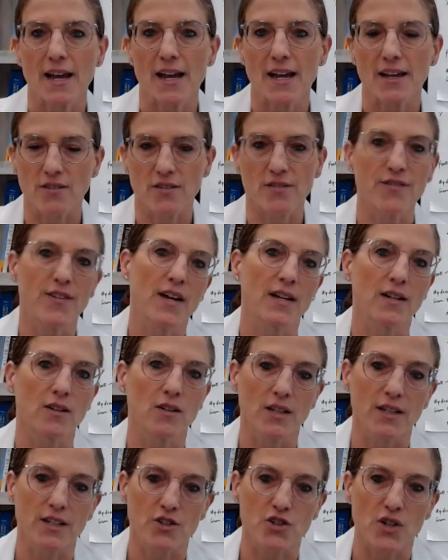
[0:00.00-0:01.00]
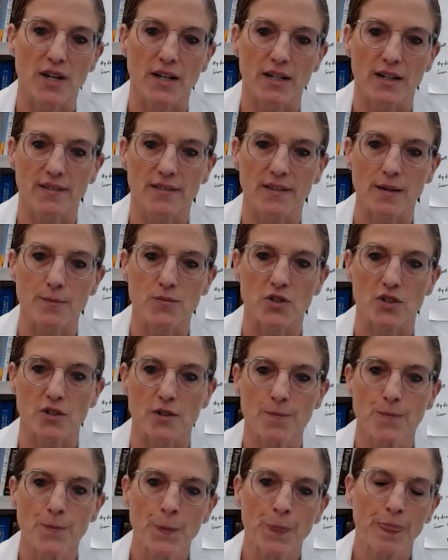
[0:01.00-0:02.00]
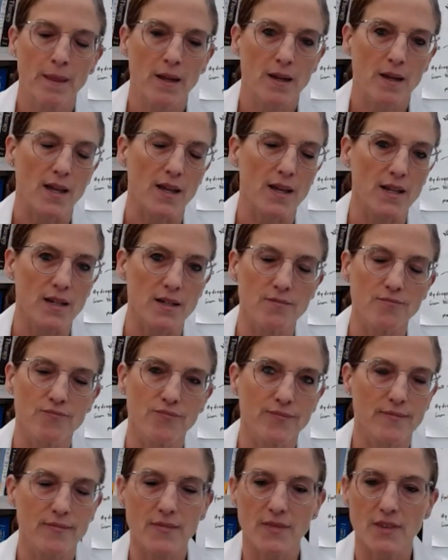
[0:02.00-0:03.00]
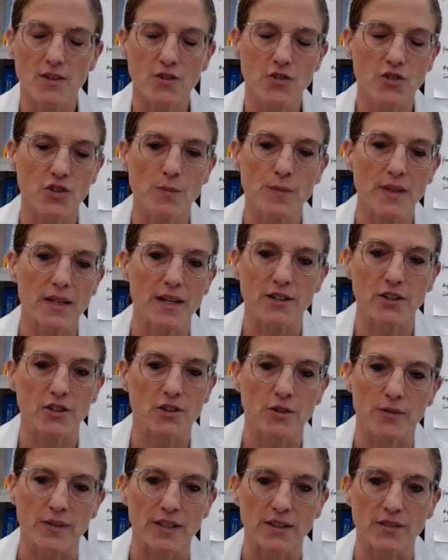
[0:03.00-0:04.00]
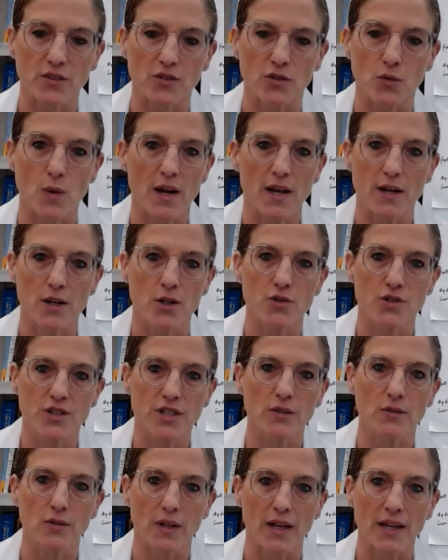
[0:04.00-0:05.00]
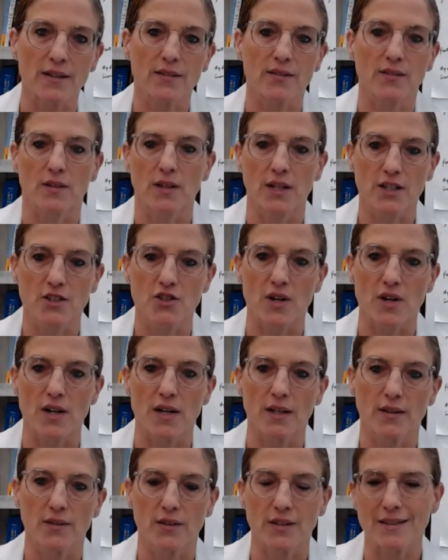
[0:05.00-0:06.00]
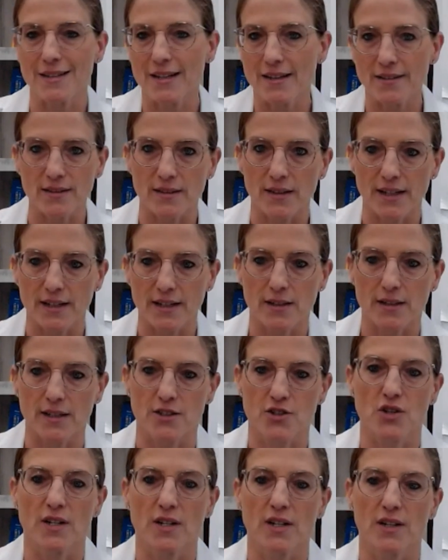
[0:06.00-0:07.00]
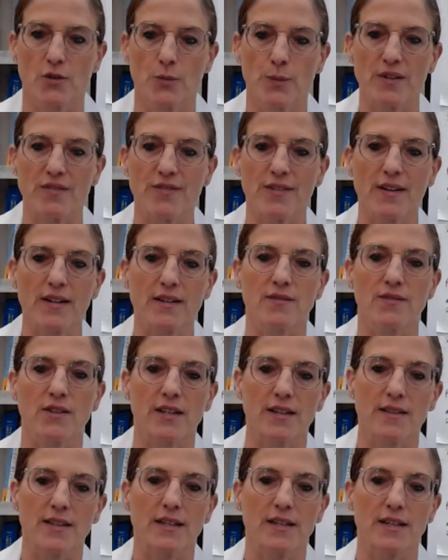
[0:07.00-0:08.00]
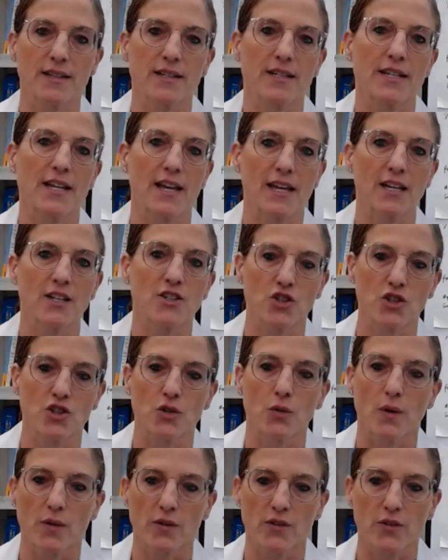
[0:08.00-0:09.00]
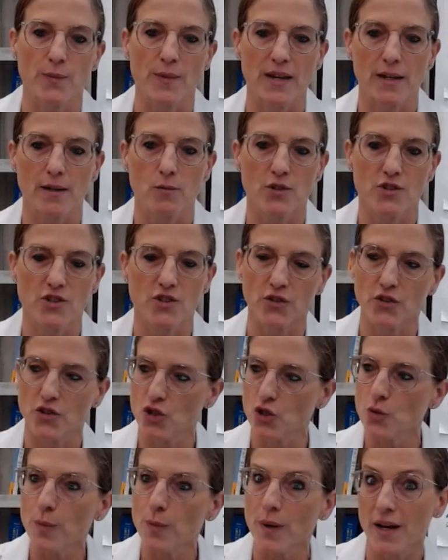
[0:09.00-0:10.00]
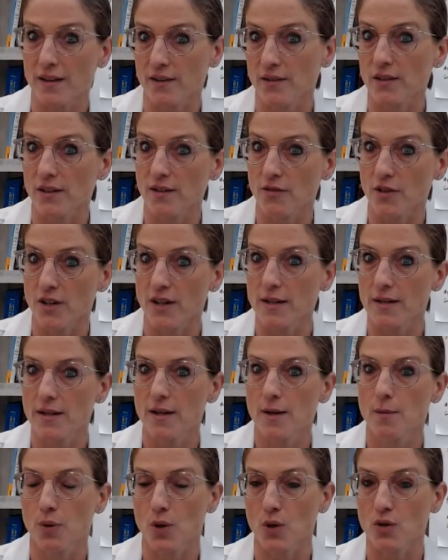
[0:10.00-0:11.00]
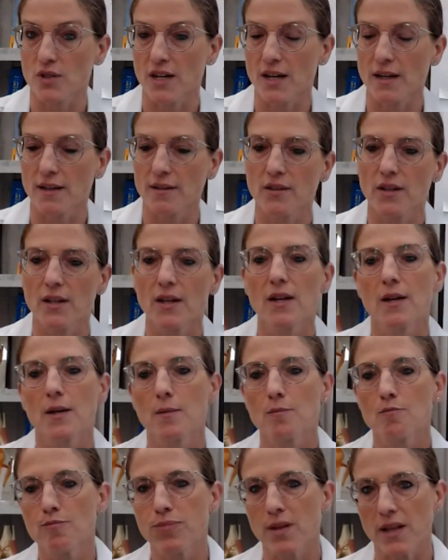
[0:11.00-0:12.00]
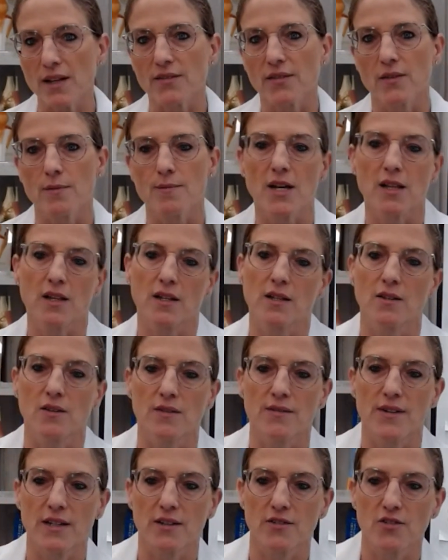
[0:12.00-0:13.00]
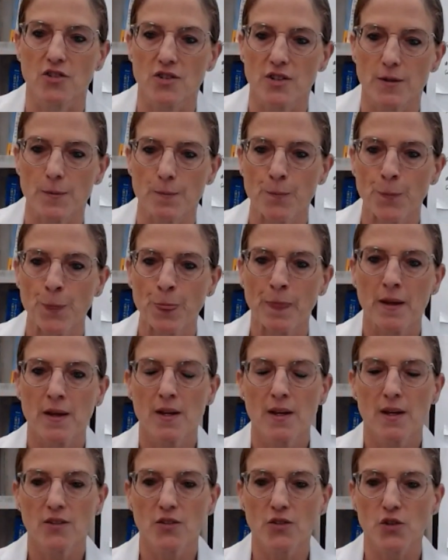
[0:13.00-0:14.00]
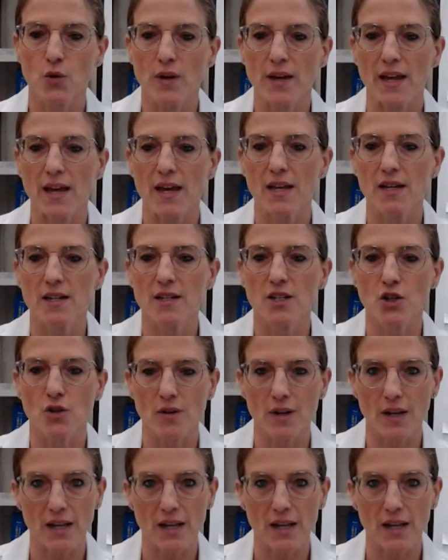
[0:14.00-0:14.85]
as the final electron acceptor. And there's some molecular reasons why O2 likes electrons and doesn't like electrons, but effectively at the end of the day, H2O is made, which is 2 positive, right, protons, plus the molecule of oxygen. So again, your